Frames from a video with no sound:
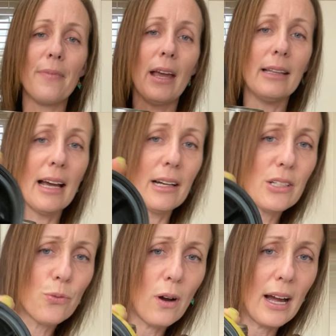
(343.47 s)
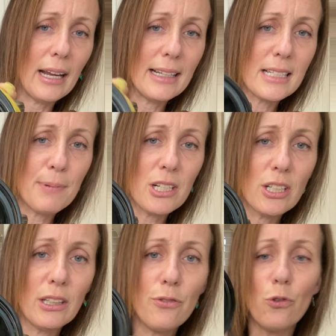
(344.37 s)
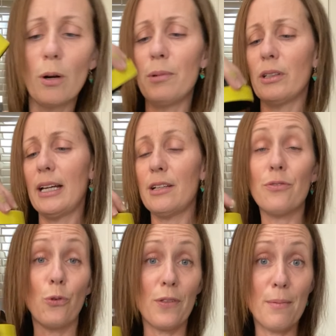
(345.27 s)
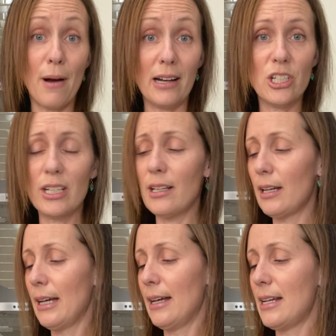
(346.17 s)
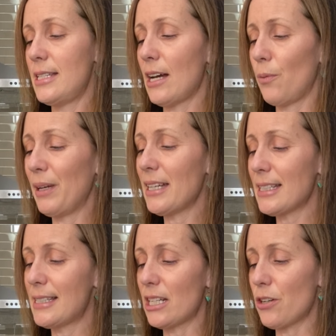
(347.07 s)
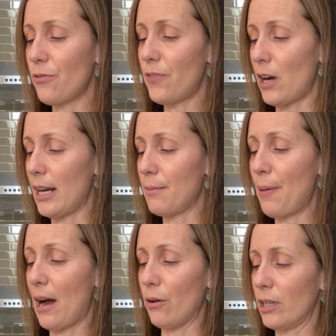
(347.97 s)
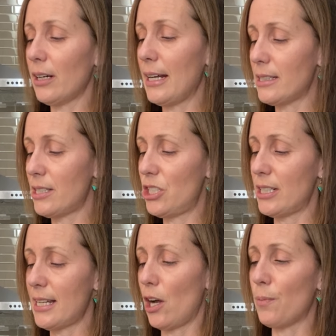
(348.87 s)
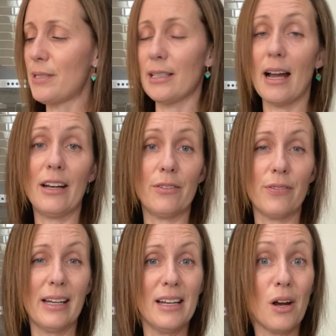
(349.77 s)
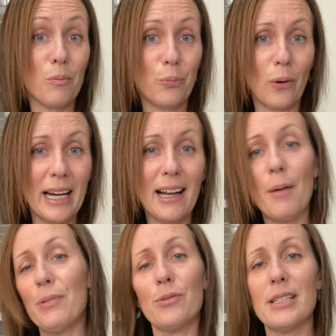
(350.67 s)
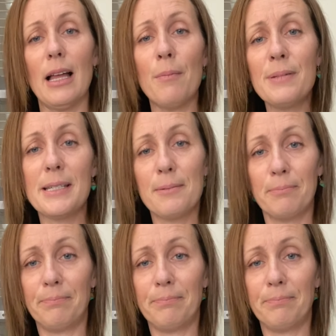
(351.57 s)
and that is why it's specially formulated for the matcha to help, because it's such a fine powder, it just helps to kind of break up those lumps.